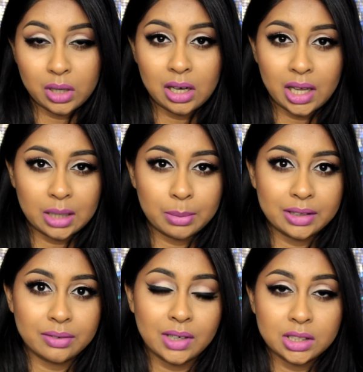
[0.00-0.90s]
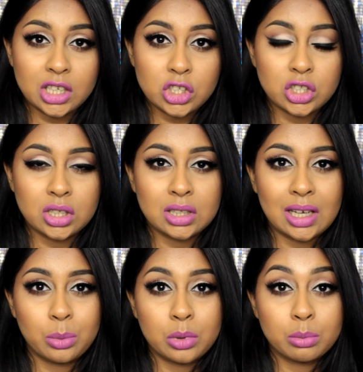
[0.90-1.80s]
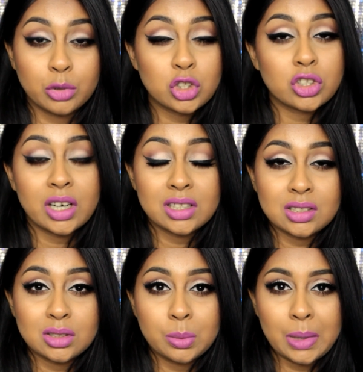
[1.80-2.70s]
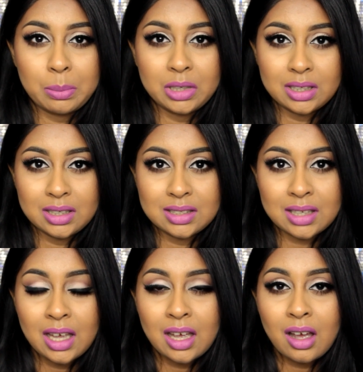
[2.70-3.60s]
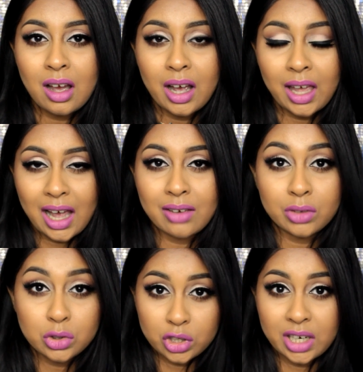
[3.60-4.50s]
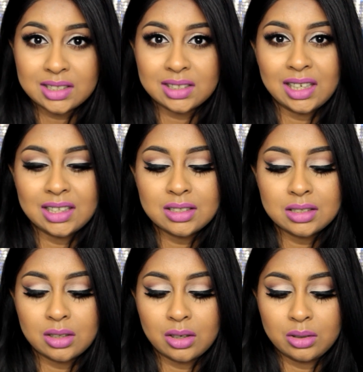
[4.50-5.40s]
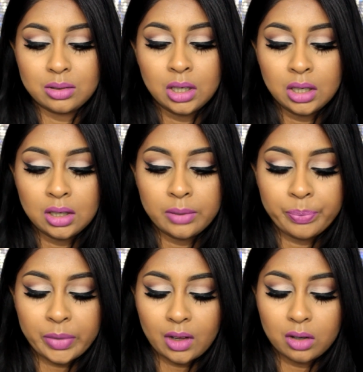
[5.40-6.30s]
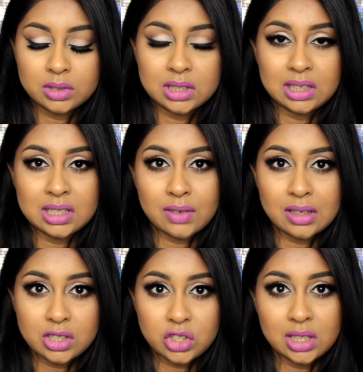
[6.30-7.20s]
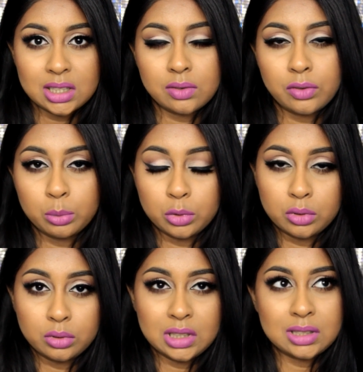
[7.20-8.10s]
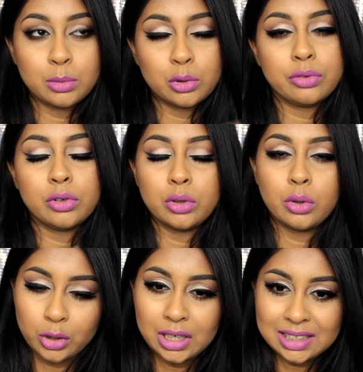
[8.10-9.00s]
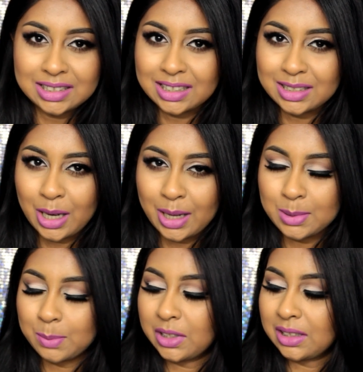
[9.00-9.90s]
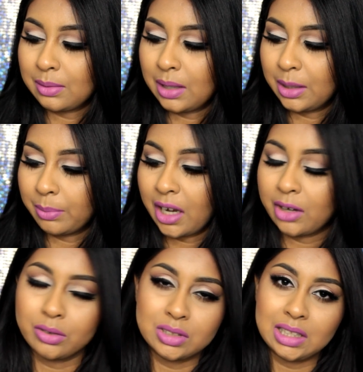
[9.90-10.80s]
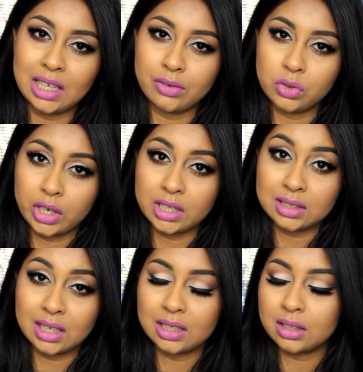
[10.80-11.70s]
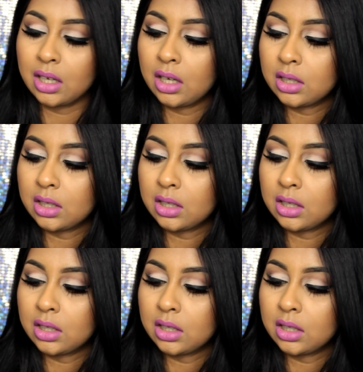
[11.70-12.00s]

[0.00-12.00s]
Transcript: what I like about the foundation and what moisturizers to wear because I have dry skin. So obviously this foundation is for more is more for oily skin types, but um, I obviously have dry skin.